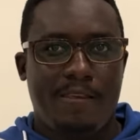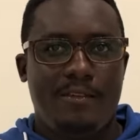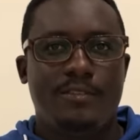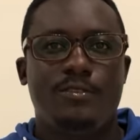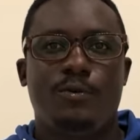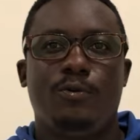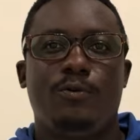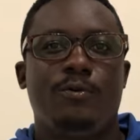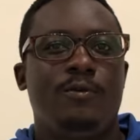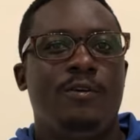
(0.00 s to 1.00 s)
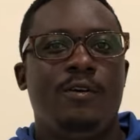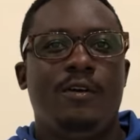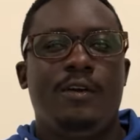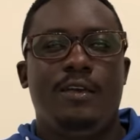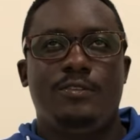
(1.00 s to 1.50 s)
So
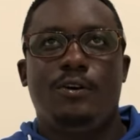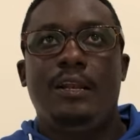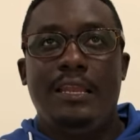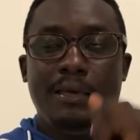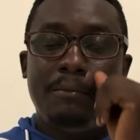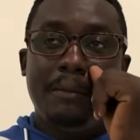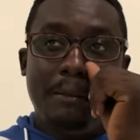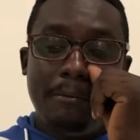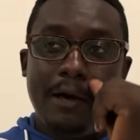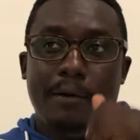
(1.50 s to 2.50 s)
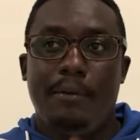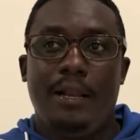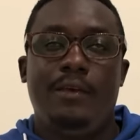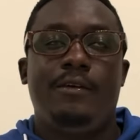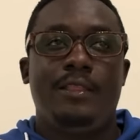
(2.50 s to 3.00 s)
it's only
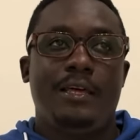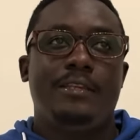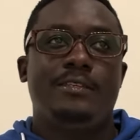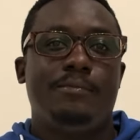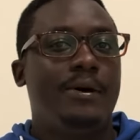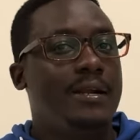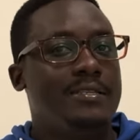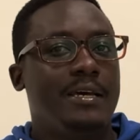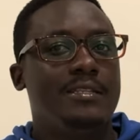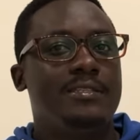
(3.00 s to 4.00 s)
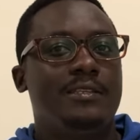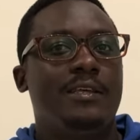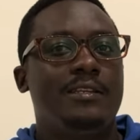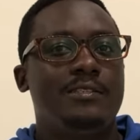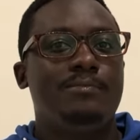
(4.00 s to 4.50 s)
malaria that is a parasite
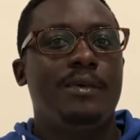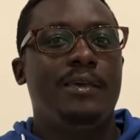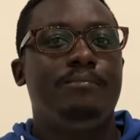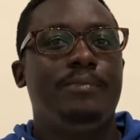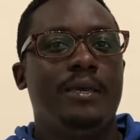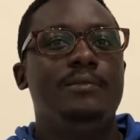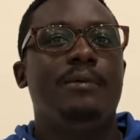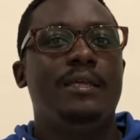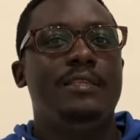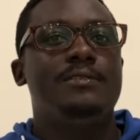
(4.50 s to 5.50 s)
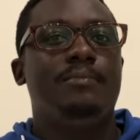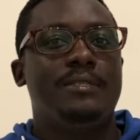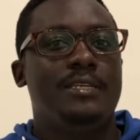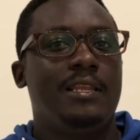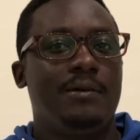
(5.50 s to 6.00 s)
that is being picked by this
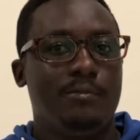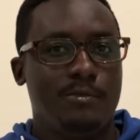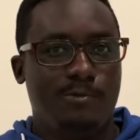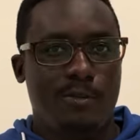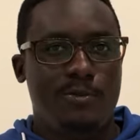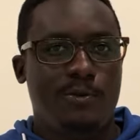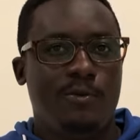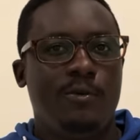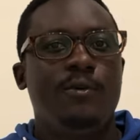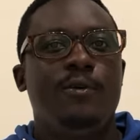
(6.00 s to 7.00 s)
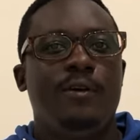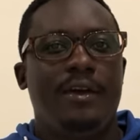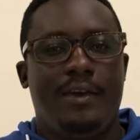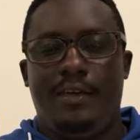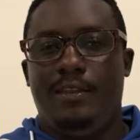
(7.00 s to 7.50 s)
particular mosquito,
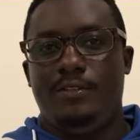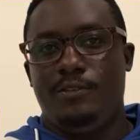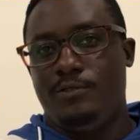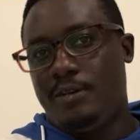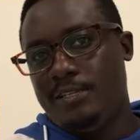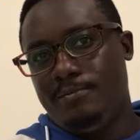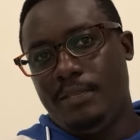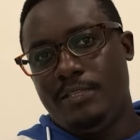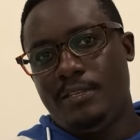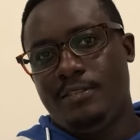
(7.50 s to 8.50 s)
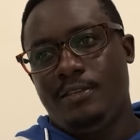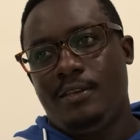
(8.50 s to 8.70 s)
and it transmits it.